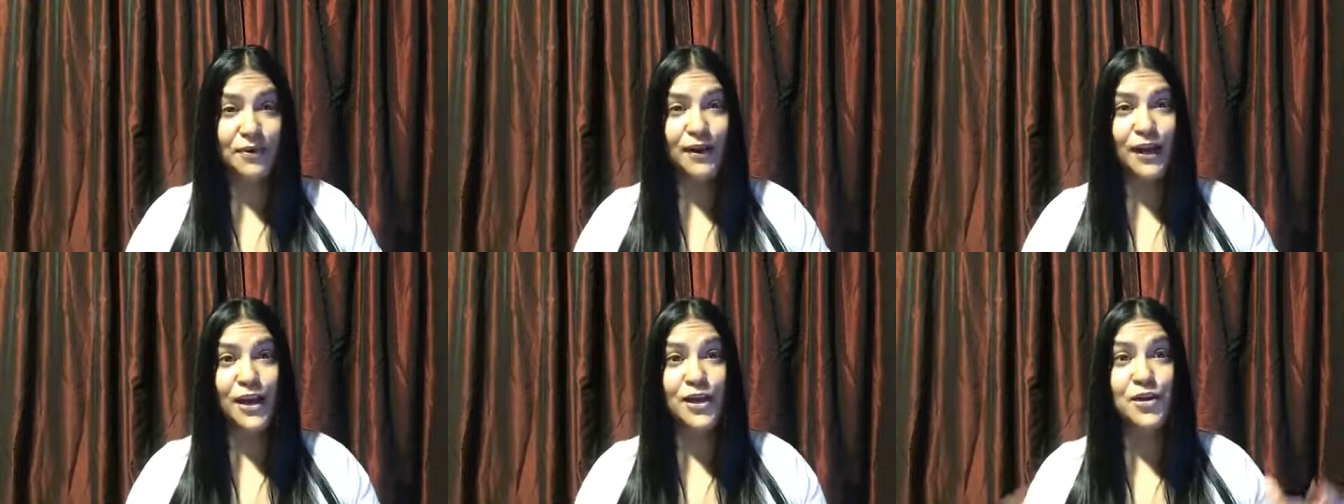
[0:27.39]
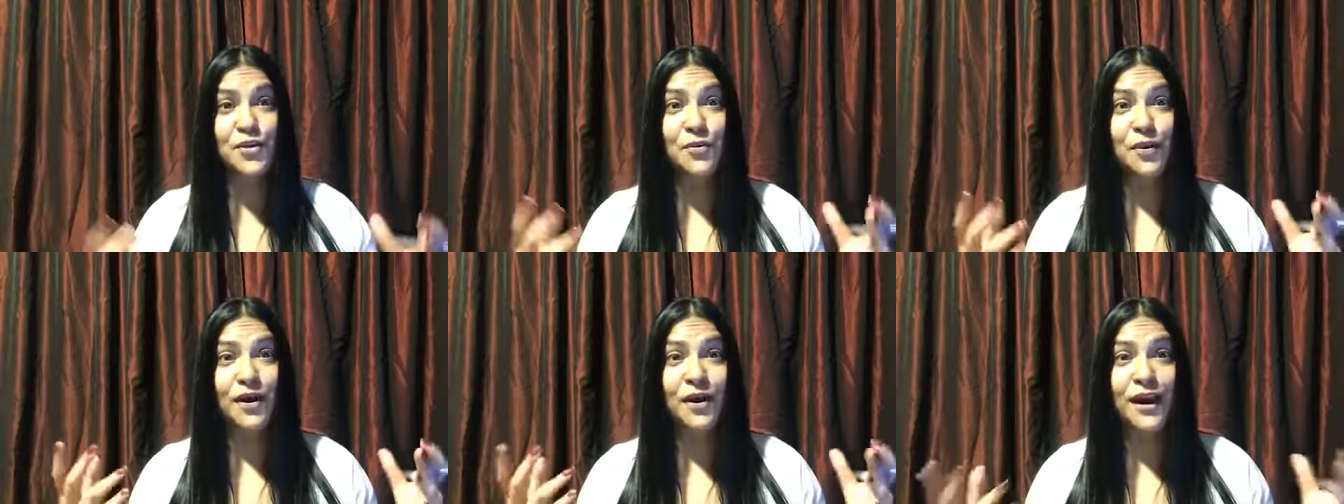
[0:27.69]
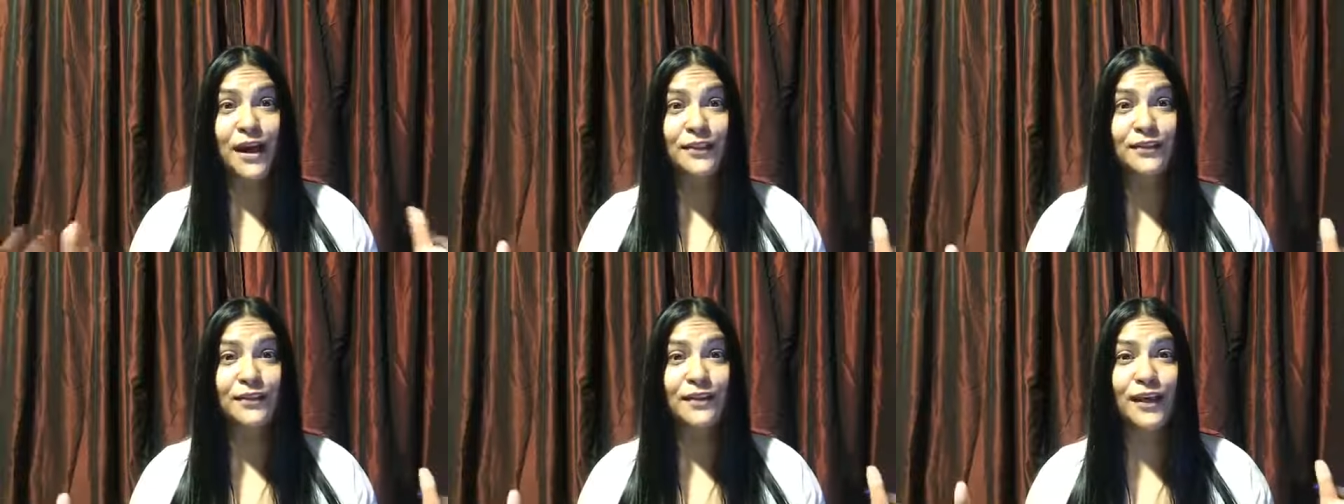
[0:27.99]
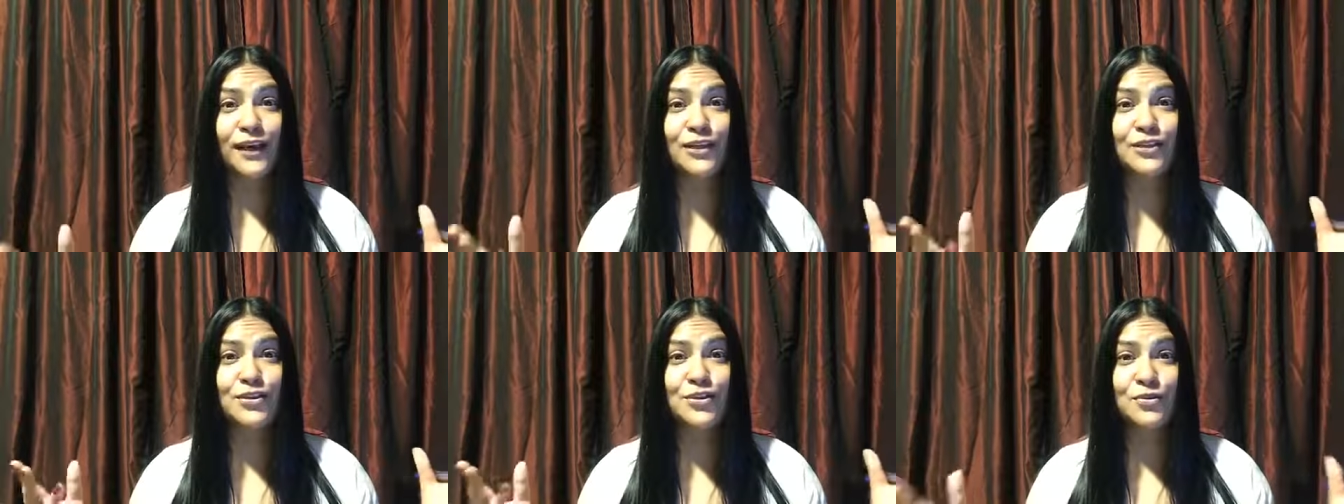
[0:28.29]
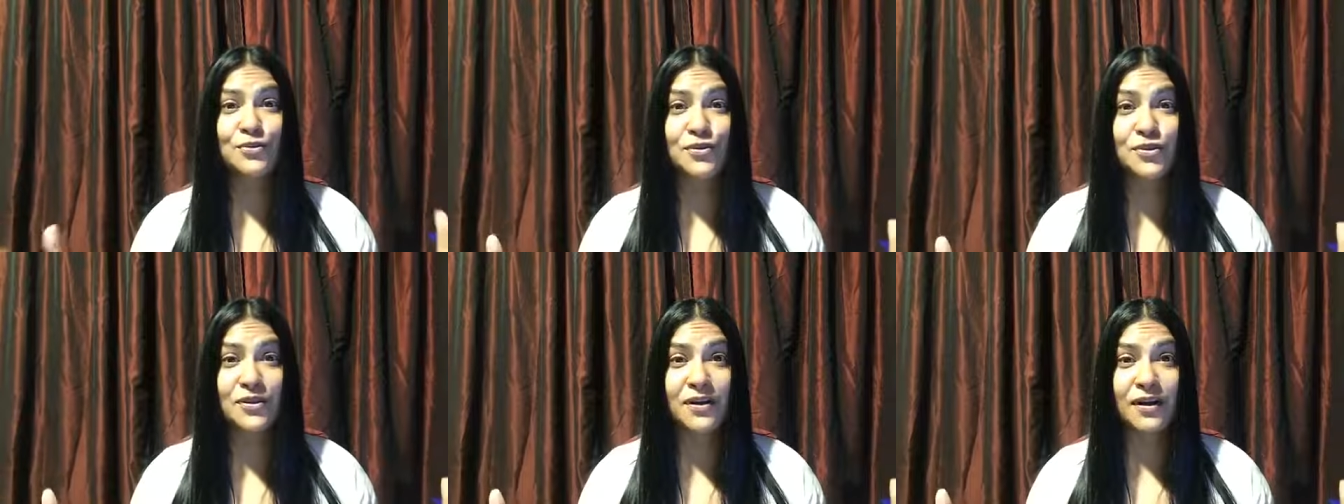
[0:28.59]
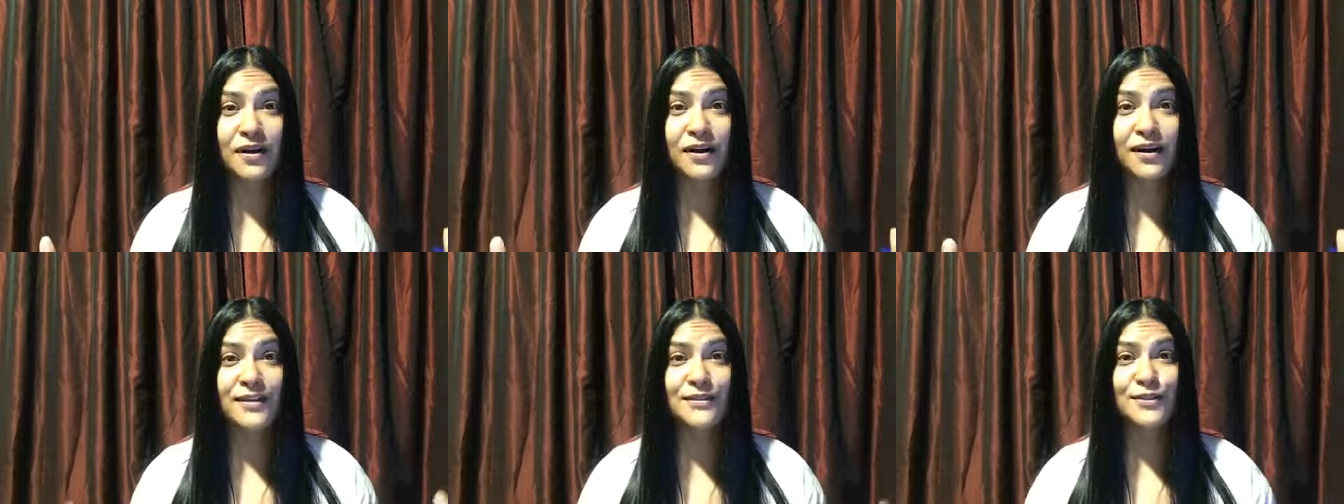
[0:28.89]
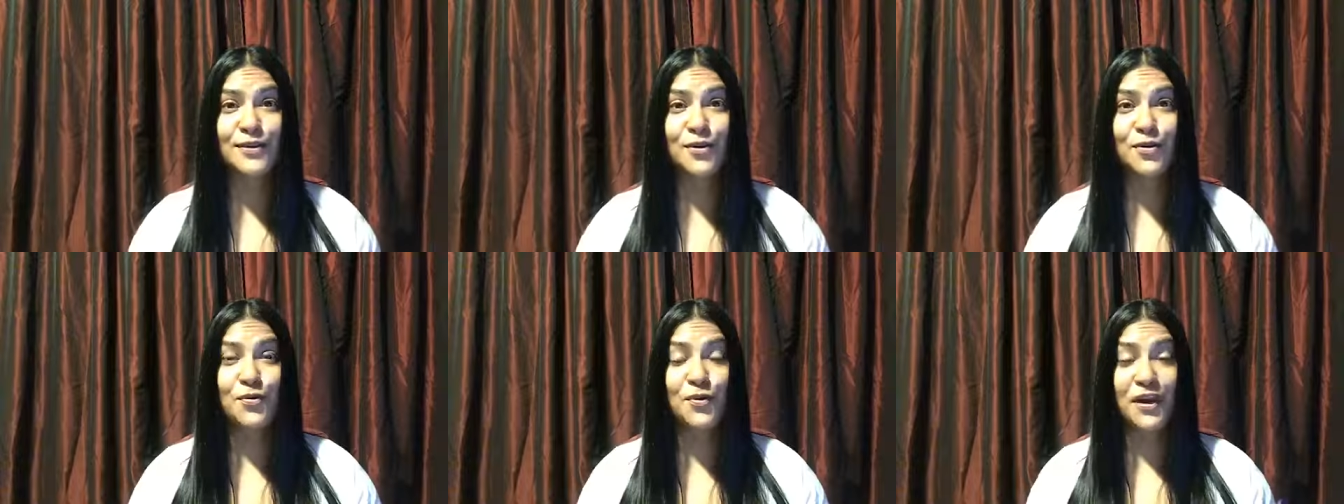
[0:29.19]
But I knew I had to like shoot you
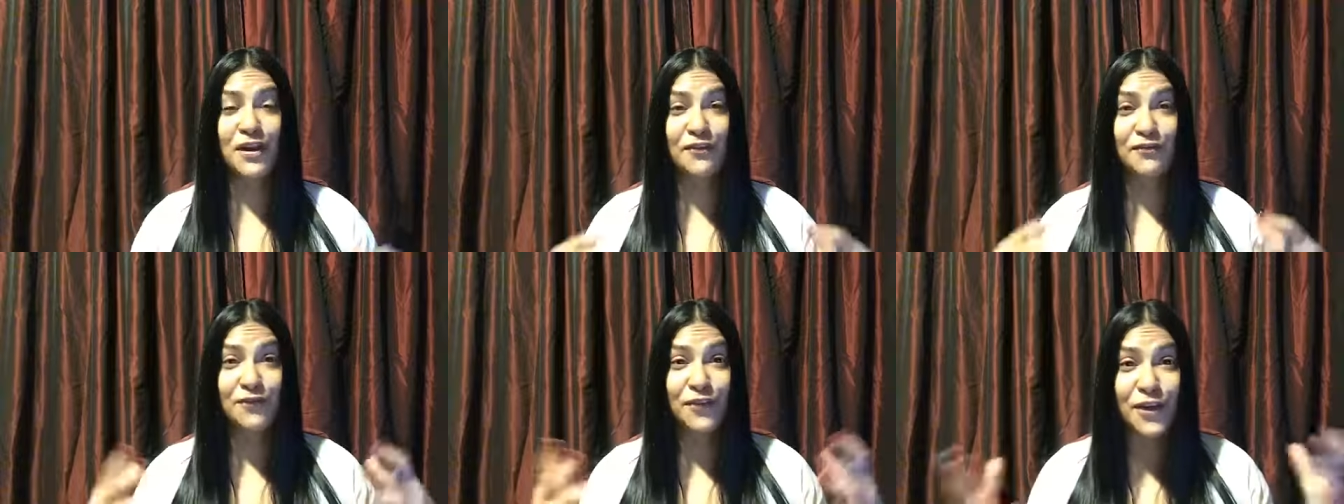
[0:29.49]
guys a quick